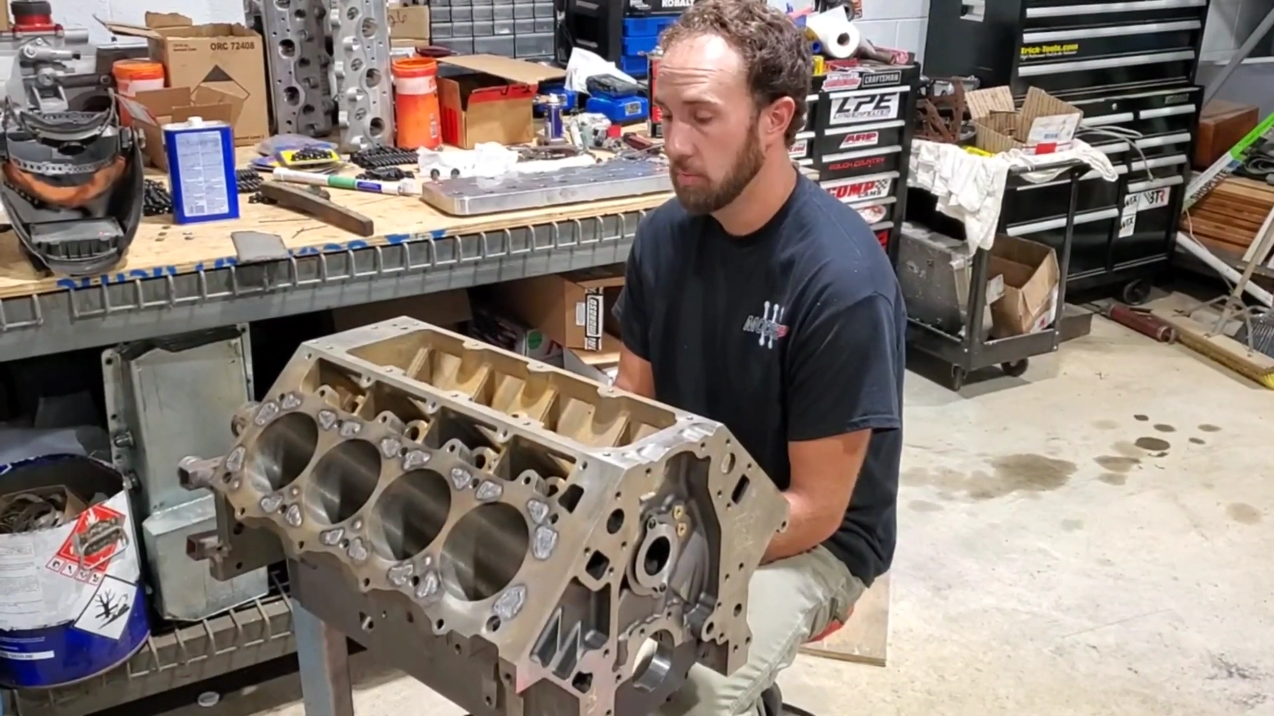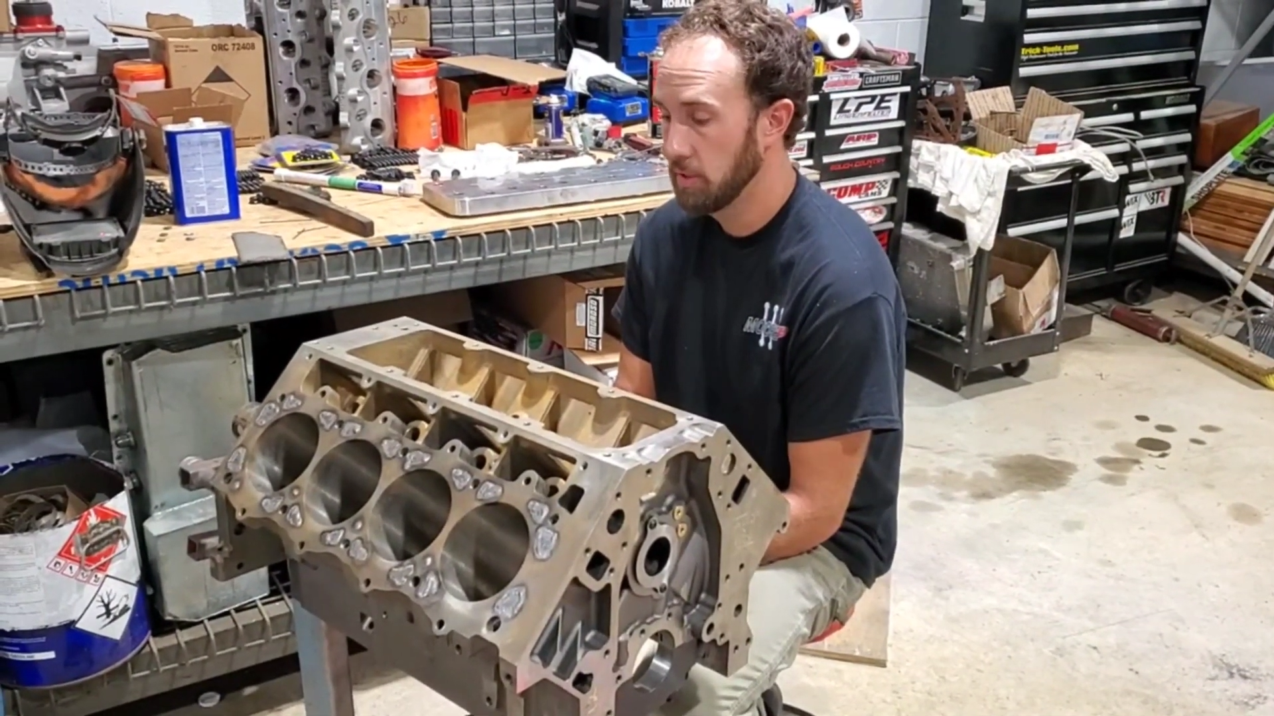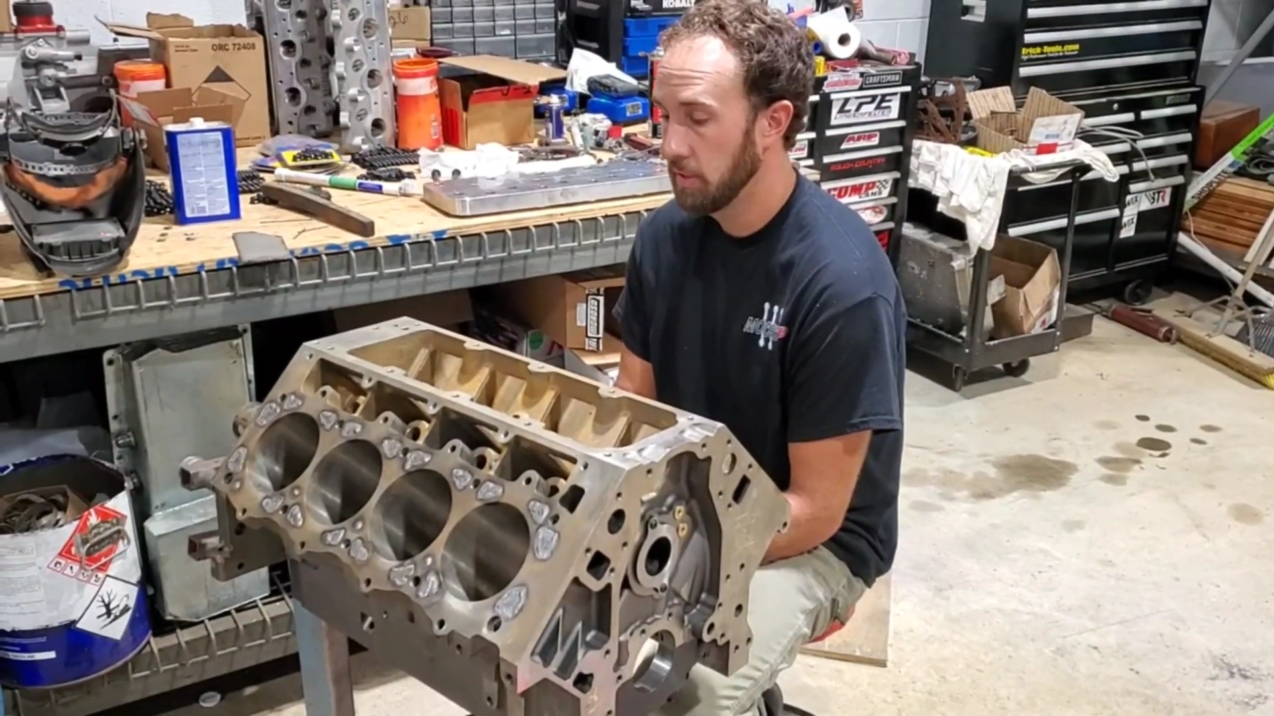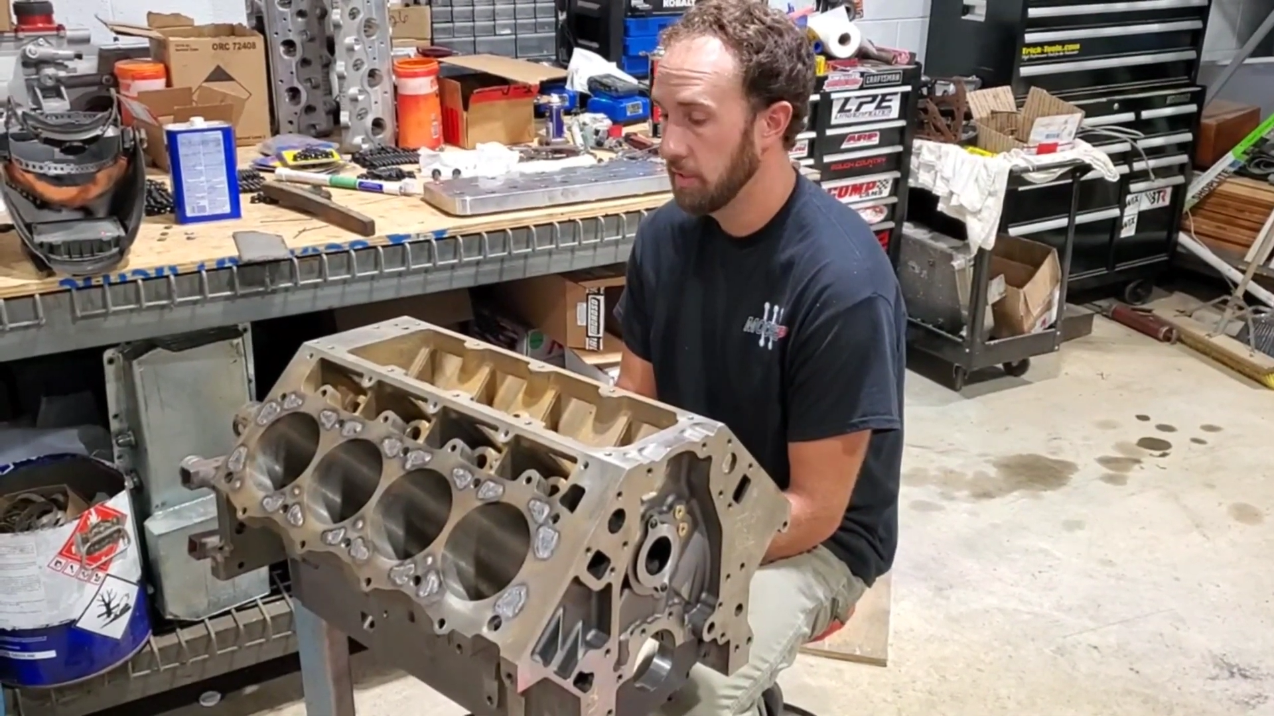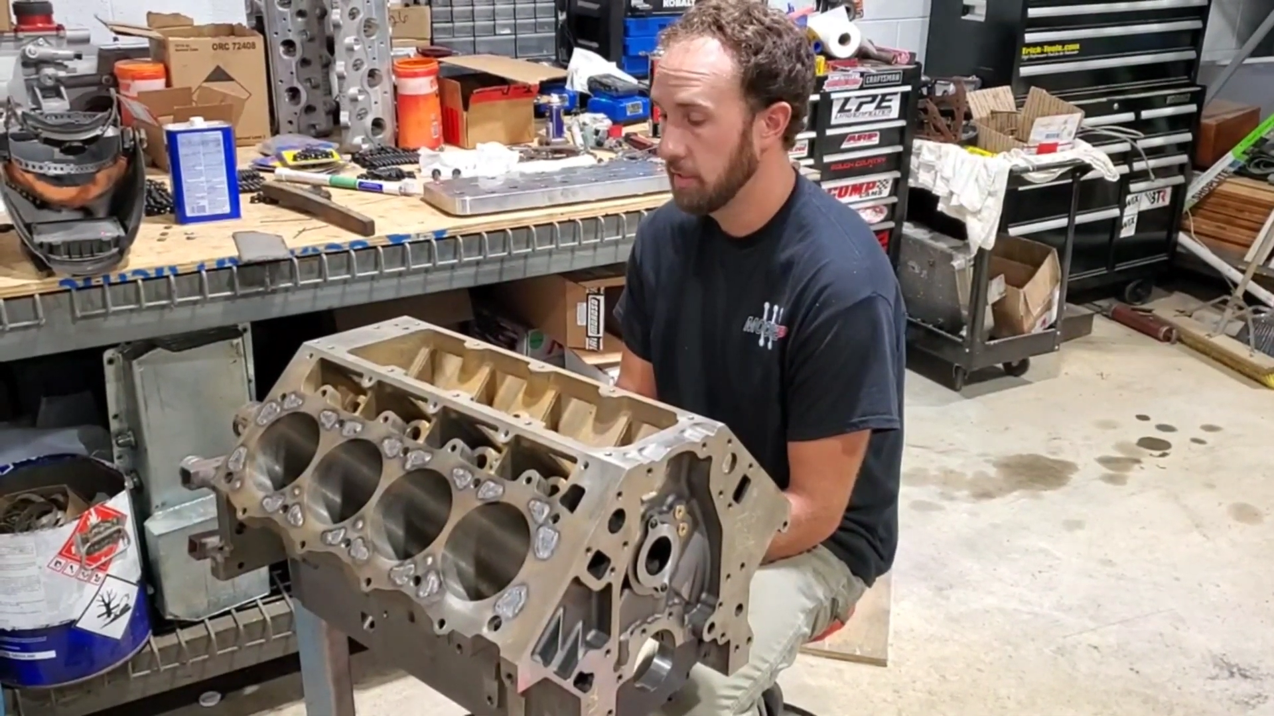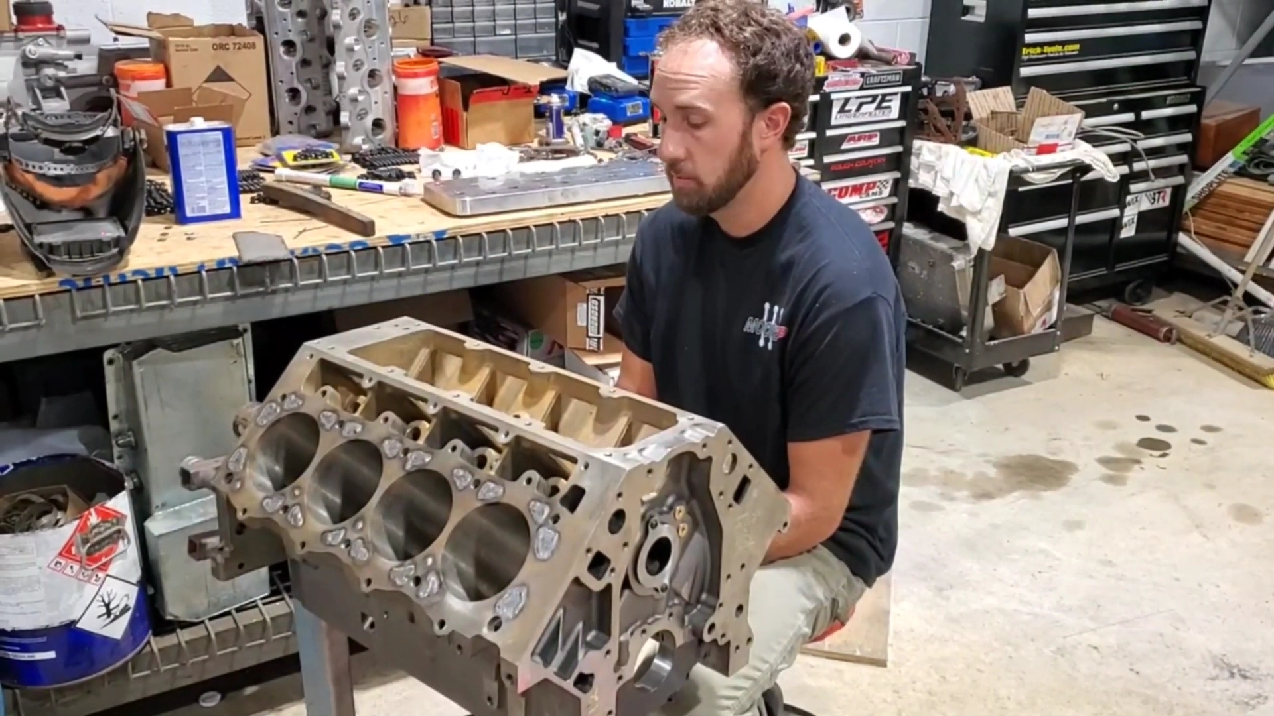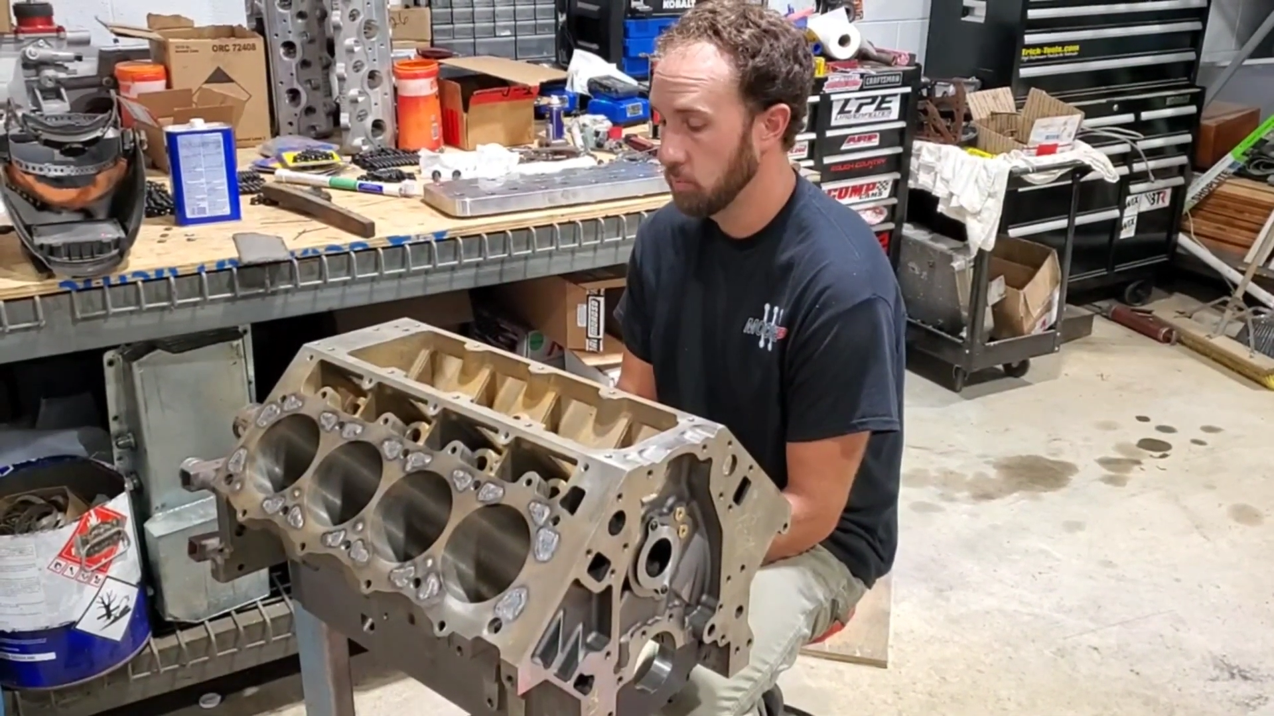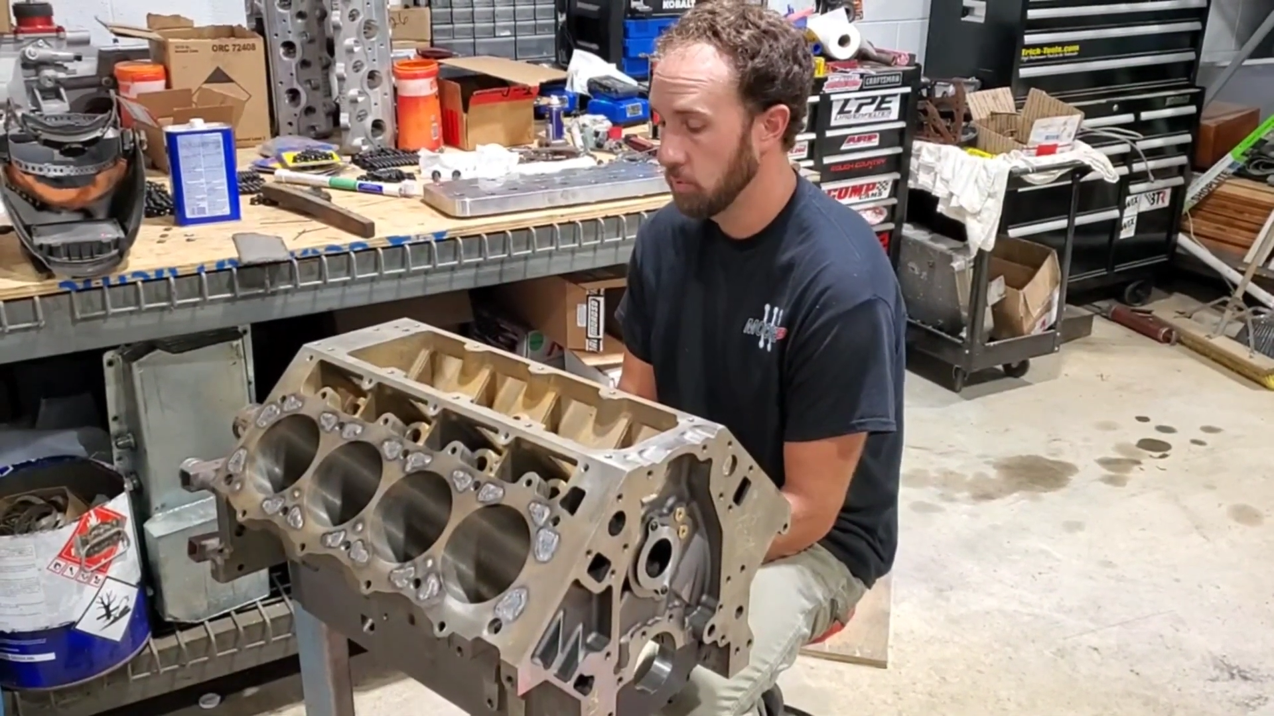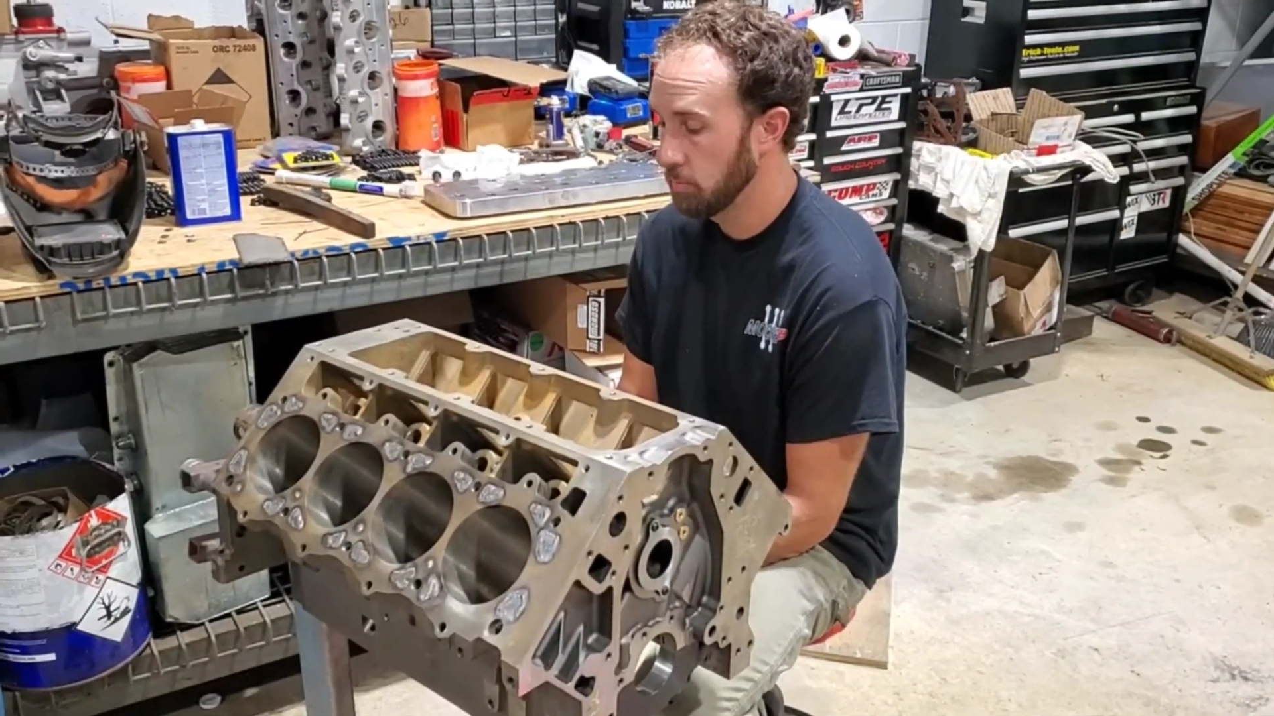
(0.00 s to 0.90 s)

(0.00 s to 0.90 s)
Then we'll